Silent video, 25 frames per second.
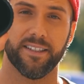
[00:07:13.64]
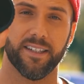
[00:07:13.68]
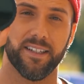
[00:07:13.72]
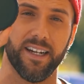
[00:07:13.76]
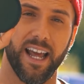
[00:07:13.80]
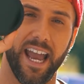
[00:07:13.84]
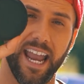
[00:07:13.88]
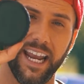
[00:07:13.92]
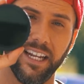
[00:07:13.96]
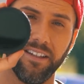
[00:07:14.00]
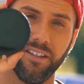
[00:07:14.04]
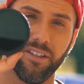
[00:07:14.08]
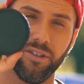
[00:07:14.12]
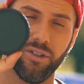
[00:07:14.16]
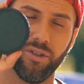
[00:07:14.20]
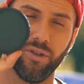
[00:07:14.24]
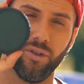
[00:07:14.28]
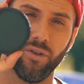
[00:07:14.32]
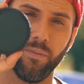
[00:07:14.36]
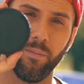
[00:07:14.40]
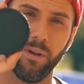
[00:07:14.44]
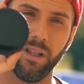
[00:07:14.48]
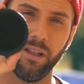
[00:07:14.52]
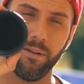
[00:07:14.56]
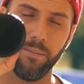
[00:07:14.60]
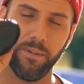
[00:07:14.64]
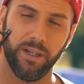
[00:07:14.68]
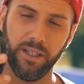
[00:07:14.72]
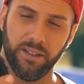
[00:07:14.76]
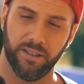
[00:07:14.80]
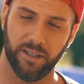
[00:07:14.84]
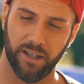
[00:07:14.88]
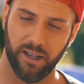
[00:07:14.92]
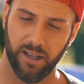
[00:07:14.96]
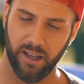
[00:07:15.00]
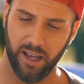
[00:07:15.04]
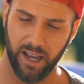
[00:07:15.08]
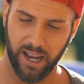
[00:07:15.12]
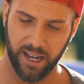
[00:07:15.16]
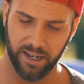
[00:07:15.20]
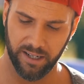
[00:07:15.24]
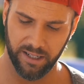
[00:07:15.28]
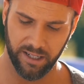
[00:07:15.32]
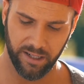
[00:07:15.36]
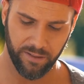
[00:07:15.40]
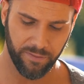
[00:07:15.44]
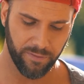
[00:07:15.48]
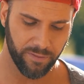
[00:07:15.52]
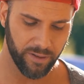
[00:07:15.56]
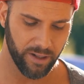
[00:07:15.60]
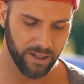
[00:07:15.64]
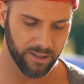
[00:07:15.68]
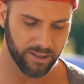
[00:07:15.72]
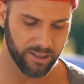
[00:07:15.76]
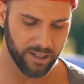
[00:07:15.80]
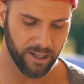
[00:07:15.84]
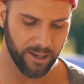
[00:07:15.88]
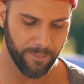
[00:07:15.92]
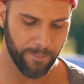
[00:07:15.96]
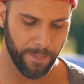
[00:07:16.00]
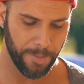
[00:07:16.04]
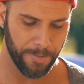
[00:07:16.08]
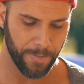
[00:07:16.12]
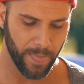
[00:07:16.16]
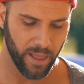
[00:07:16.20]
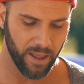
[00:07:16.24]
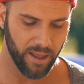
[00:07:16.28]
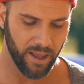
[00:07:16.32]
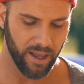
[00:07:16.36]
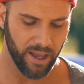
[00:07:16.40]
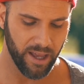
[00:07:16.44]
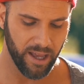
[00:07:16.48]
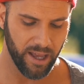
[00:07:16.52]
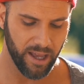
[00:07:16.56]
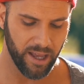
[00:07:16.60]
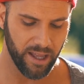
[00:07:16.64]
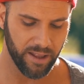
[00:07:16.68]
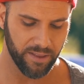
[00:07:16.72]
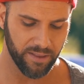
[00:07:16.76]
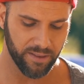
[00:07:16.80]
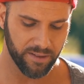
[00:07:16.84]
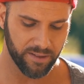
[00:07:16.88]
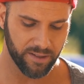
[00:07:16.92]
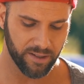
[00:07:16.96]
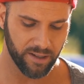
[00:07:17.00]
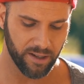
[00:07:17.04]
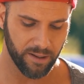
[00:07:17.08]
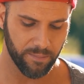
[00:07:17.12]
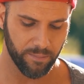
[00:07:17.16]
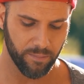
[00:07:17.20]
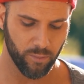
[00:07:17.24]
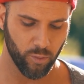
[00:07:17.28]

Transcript: It's an 82mm ND filter, and